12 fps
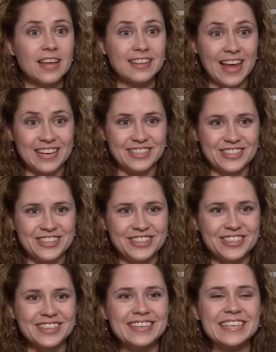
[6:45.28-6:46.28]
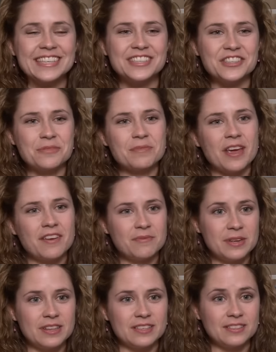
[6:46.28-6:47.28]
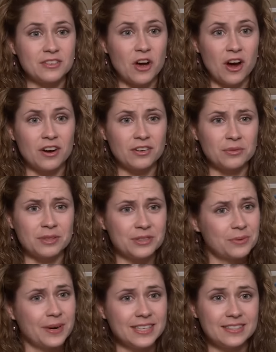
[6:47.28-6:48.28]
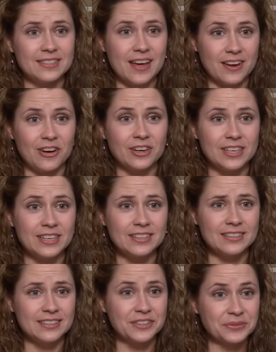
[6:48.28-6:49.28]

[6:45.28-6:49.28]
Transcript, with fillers: Like last year, Jim gave me this card with Dwight's head on it.